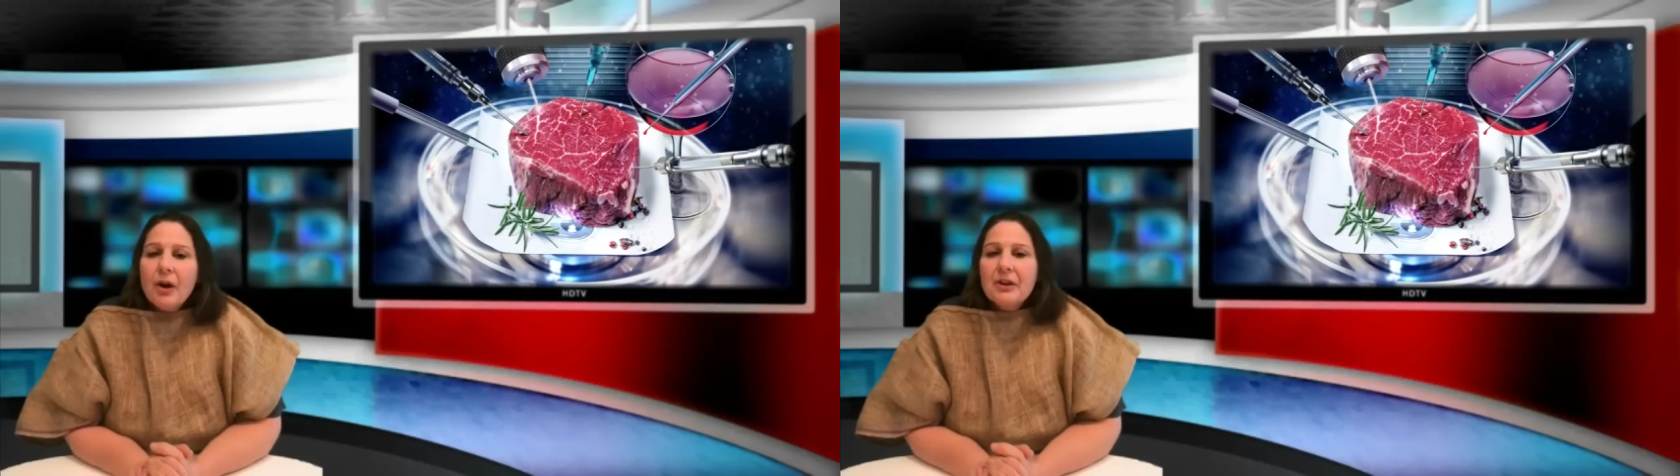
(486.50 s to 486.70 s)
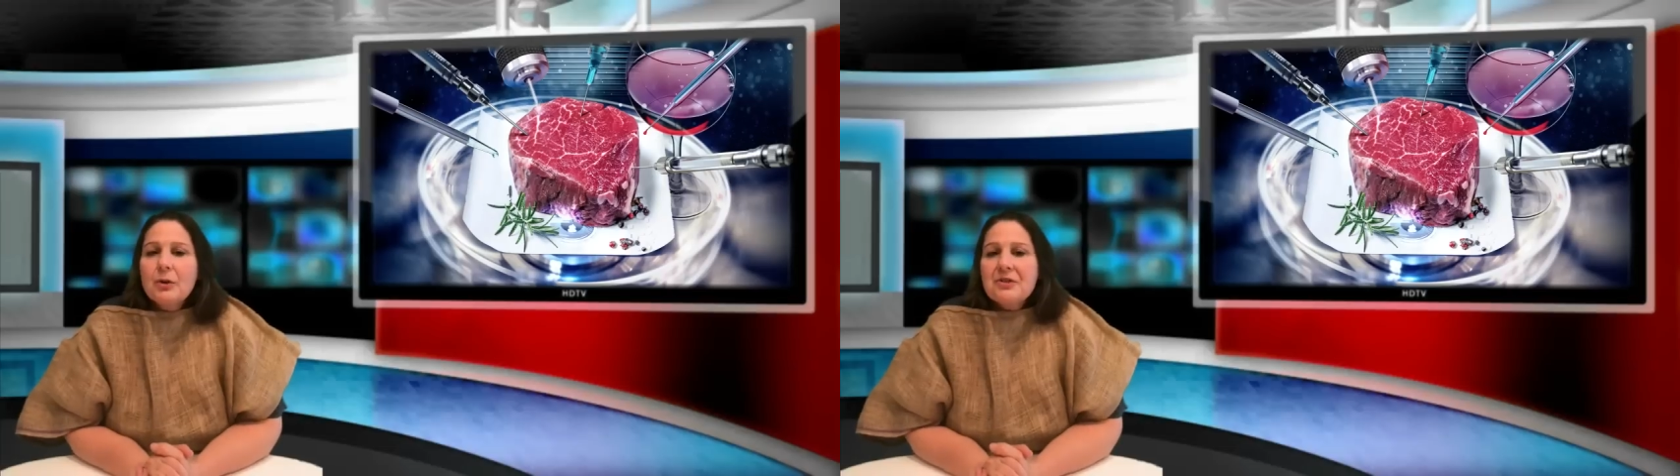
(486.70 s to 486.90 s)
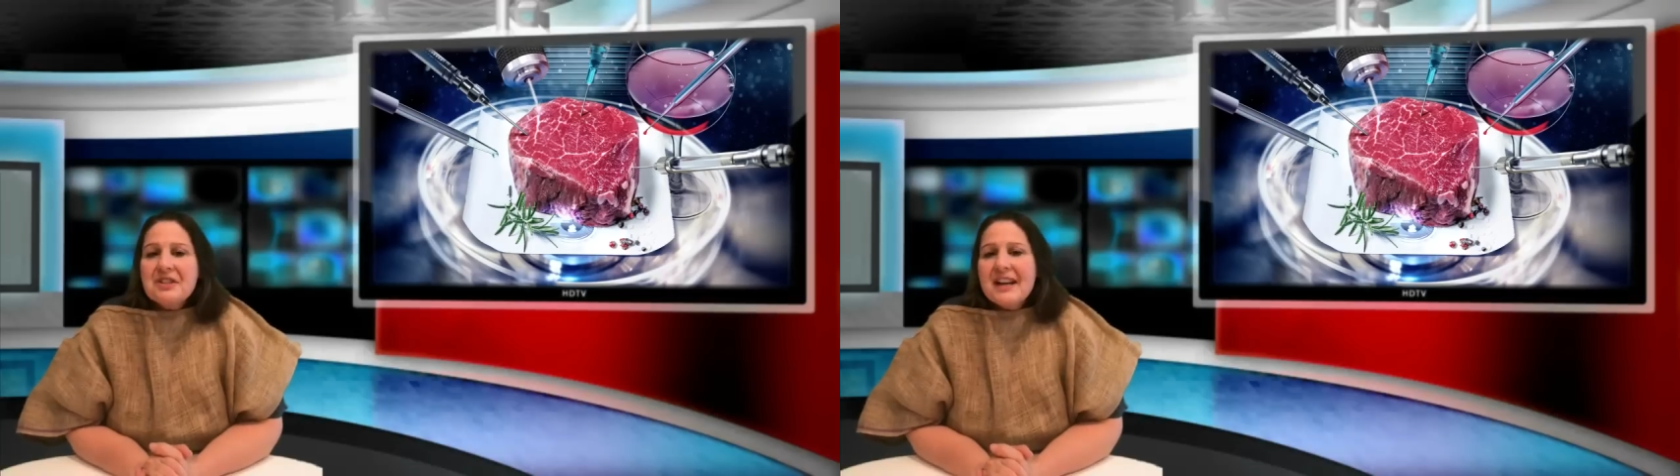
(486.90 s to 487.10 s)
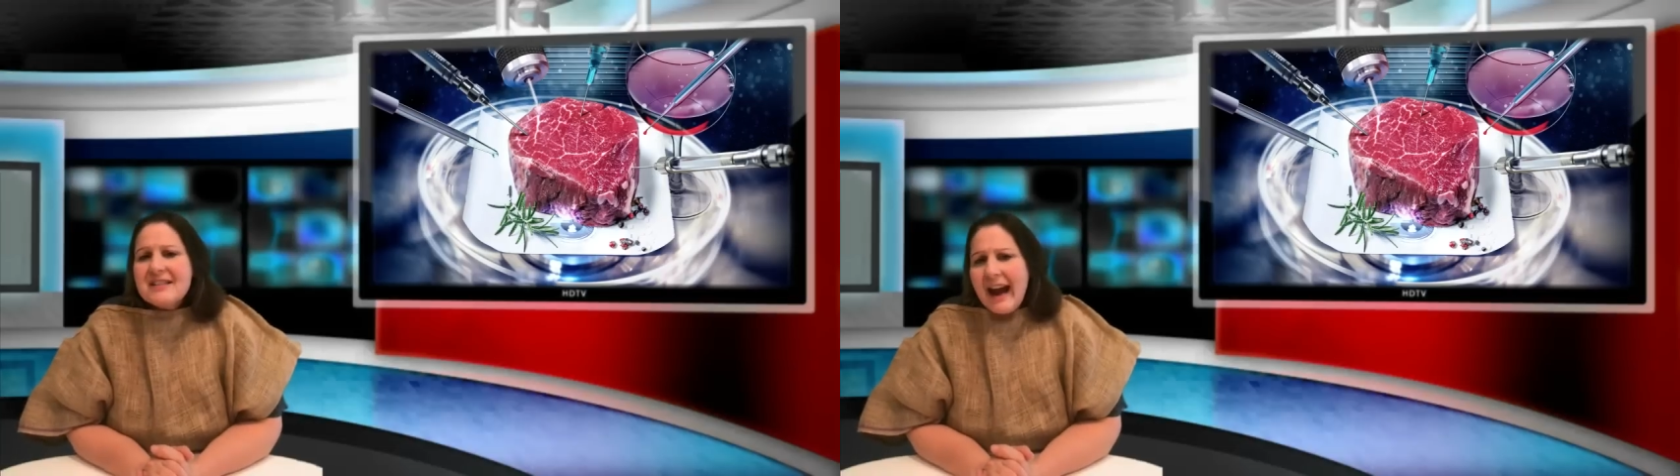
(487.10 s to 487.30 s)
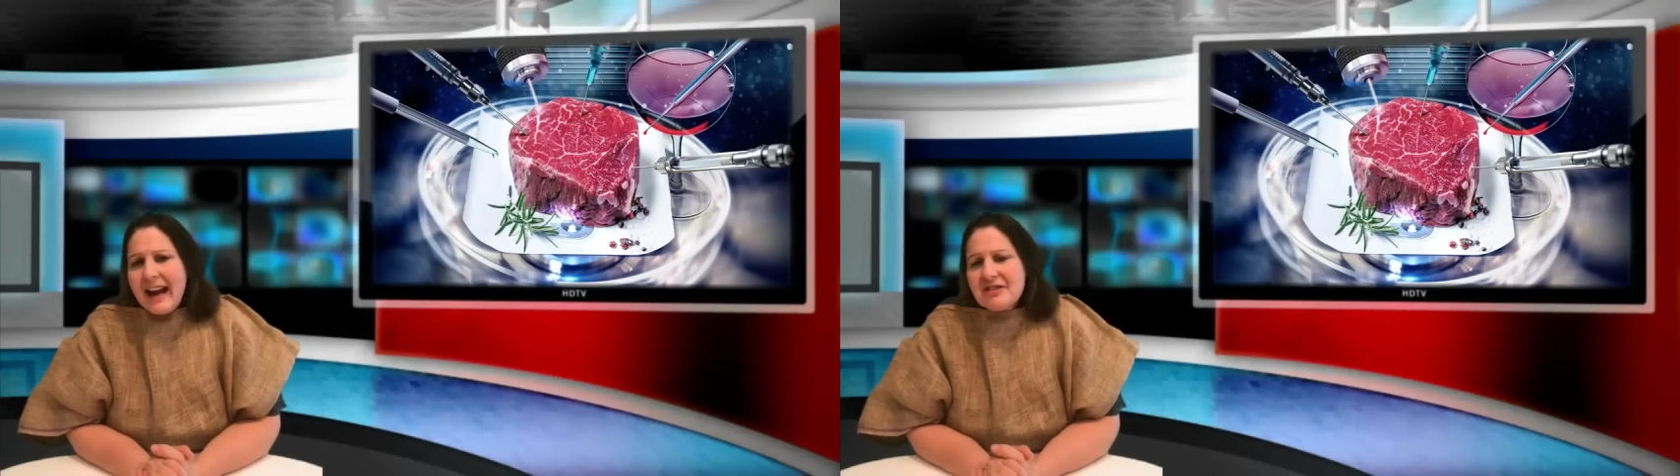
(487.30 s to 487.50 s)
article
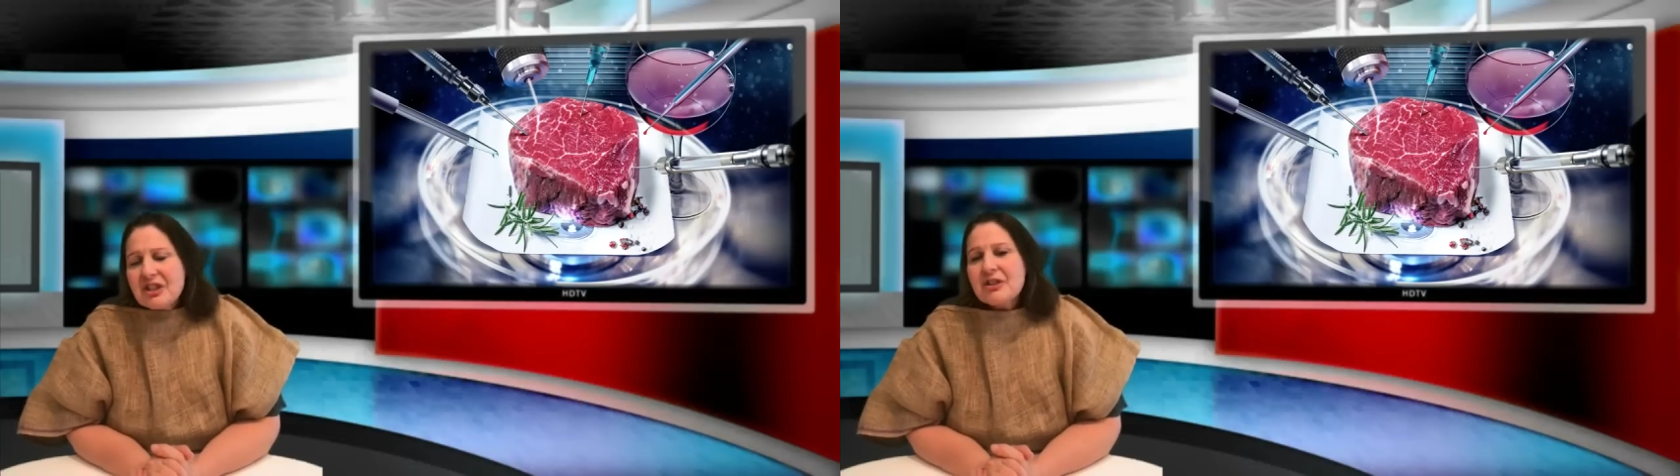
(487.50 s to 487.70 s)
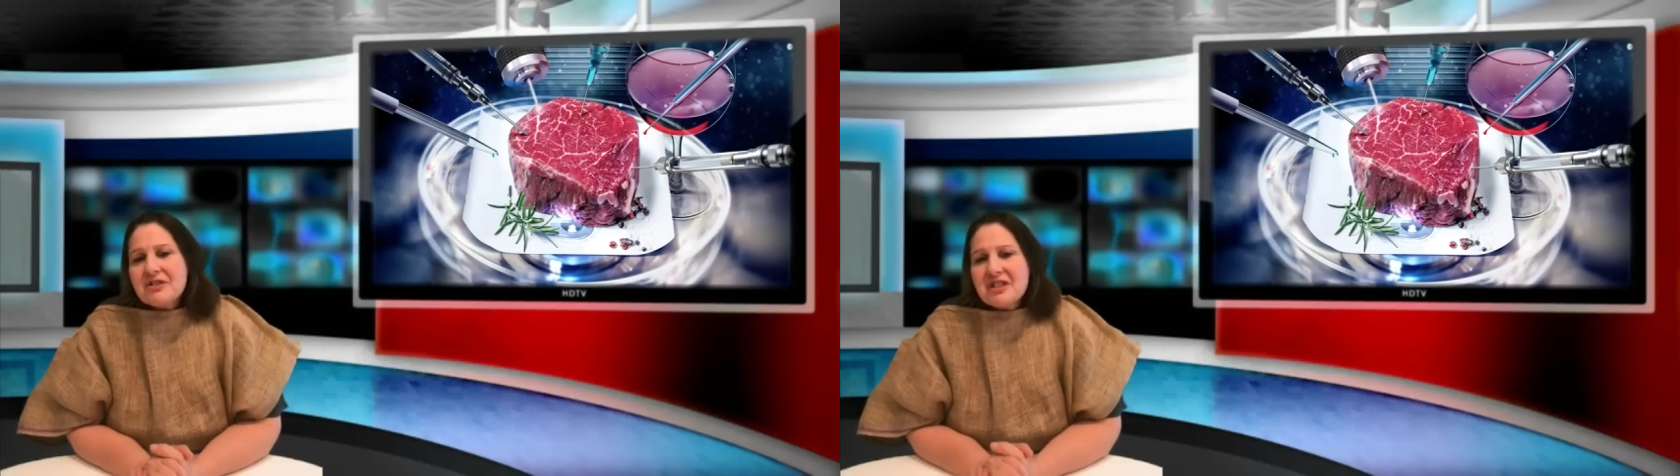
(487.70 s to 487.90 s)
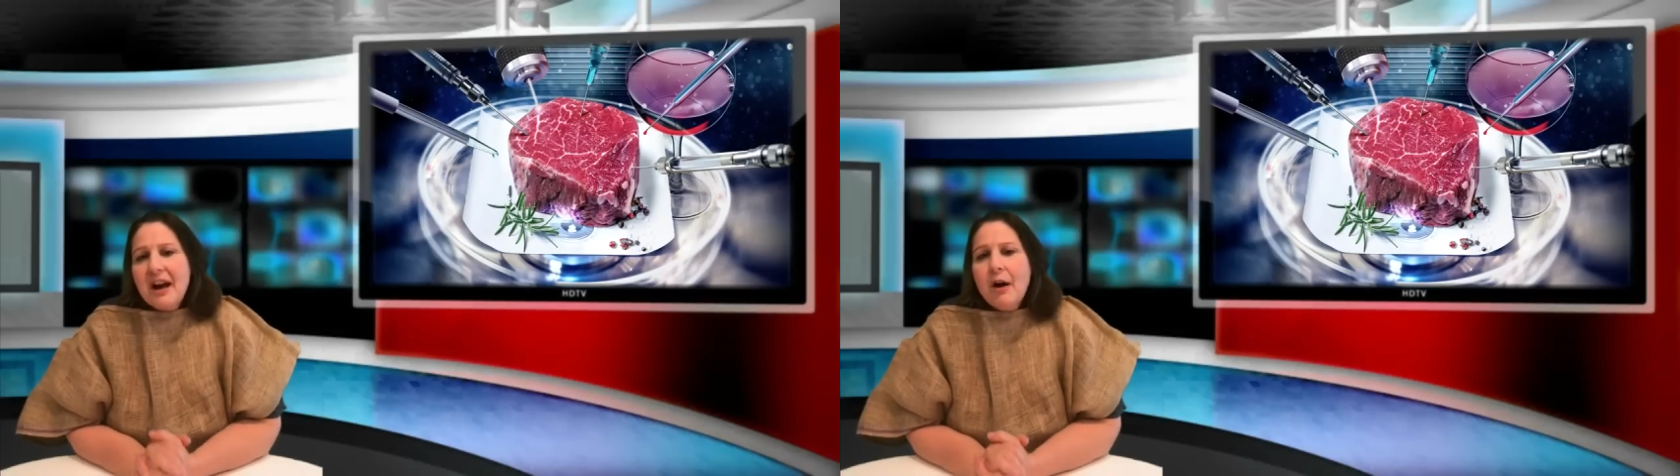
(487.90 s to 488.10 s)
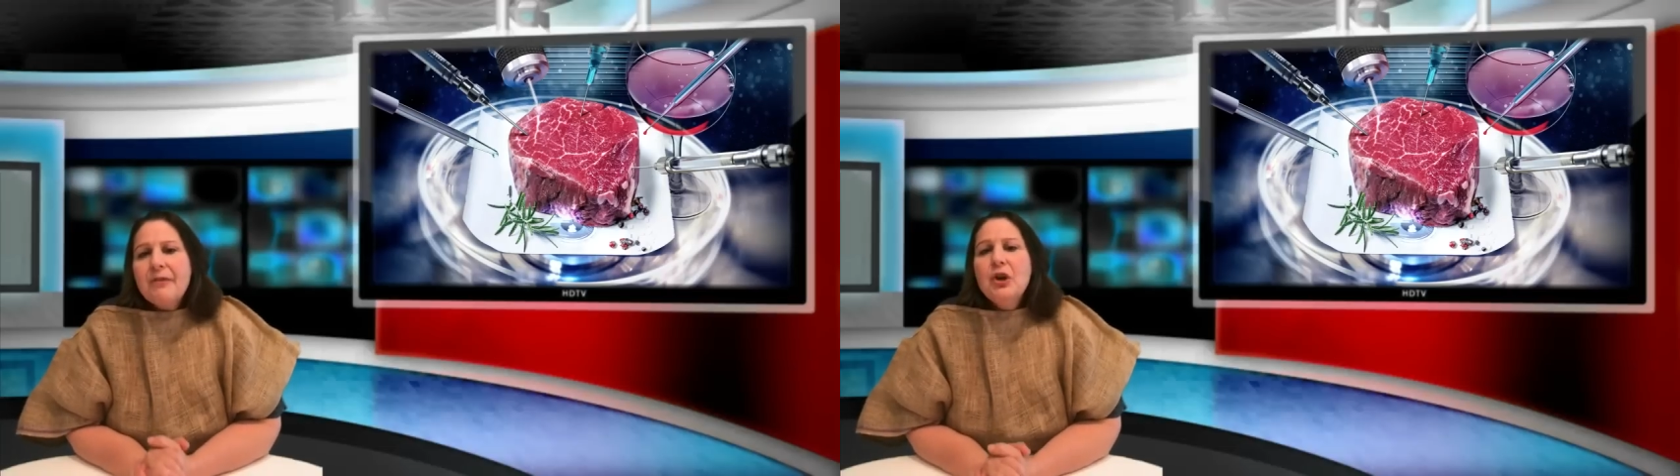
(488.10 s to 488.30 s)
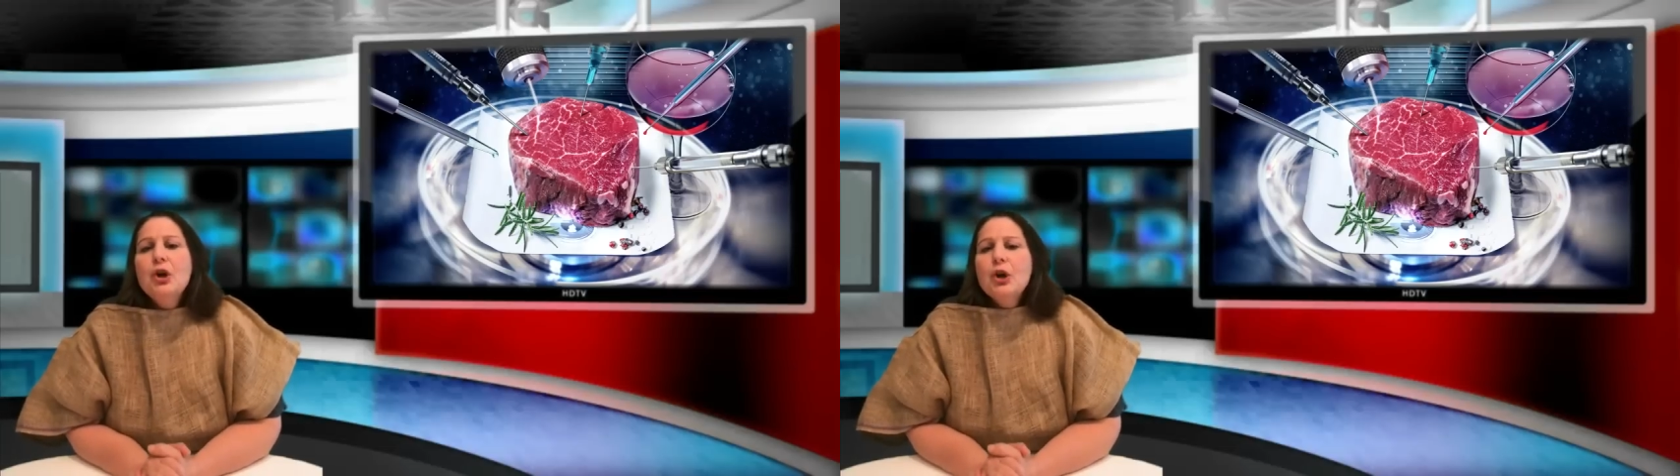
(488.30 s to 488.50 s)
says ask yourself